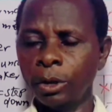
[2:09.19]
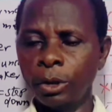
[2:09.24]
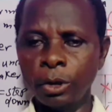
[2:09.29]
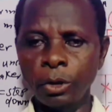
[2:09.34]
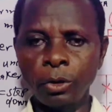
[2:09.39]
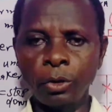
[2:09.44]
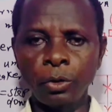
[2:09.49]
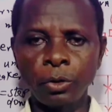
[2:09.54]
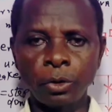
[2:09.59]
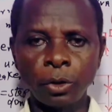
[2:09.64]
the
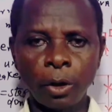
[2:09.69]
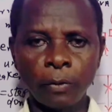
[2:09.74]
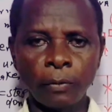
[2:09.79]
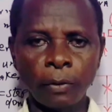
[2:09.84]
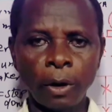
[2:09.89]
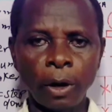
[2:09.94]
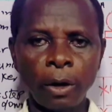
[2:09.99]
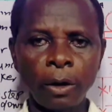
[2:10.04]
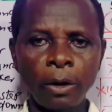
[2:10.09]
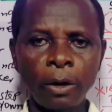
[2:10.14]
use of,
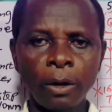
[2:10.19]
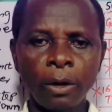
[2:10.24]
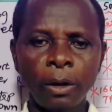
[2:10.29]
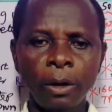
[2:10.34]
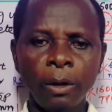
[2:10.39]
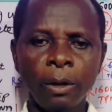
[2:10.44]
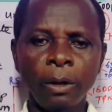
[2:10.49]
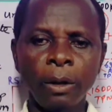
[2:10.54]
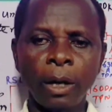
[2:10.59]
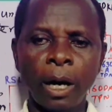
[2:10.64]
or
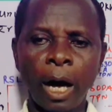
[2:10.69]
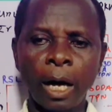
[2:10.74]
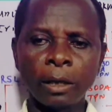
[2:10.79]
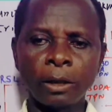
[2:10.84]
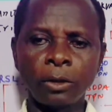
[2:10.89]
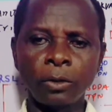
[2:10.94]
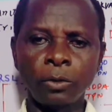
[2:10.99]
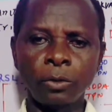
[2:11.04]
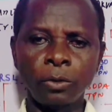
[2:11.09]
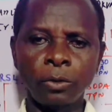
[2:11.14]

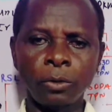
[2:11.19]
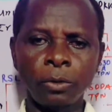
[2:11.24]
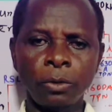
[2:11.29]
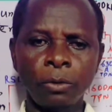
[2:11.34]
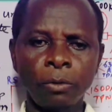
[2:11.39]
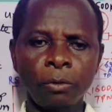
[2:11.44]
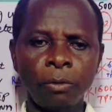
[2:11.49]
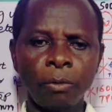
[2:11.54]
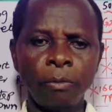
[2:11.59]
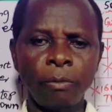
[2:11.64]
as it
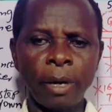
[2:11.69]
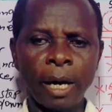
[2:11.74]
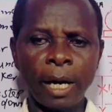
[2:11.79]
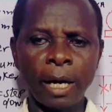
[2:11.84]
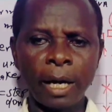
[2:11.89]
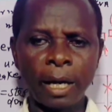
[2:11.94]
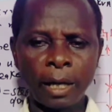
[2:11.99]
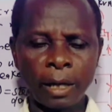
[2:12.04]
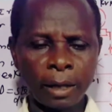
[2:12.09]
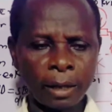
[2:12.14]
could
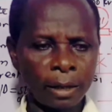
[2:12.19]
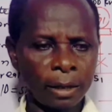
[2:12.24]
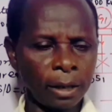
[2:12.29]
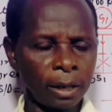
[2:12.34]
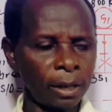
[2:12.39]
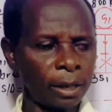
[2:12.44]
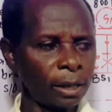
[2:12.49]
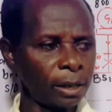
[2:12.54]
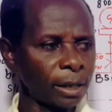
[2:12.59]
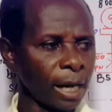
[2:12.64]
make
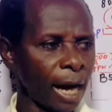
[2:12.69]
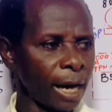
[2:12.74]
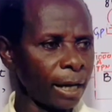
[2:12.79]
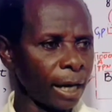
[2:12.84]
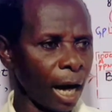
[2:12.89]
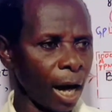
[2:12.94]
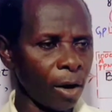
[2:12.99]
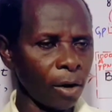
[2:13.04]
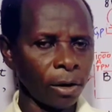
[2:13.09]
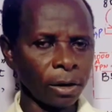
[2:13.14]
the
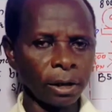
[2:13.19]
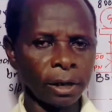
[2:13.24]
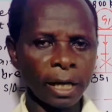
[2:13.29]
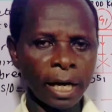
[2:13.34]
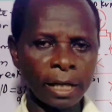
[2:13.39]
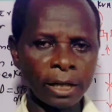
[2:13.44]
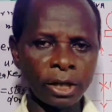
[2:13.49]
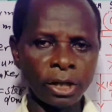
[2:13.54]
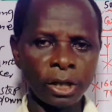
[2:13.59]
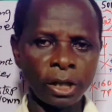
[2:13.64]
designer or the
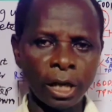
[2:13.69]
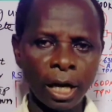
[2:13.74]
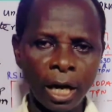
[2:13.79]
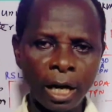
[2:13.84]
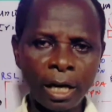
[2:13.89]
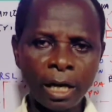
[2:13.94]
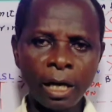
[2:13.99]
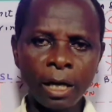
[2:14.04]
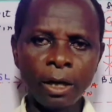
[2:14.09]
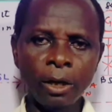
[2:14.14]

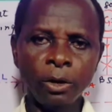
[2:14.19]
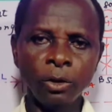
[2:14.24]
engineer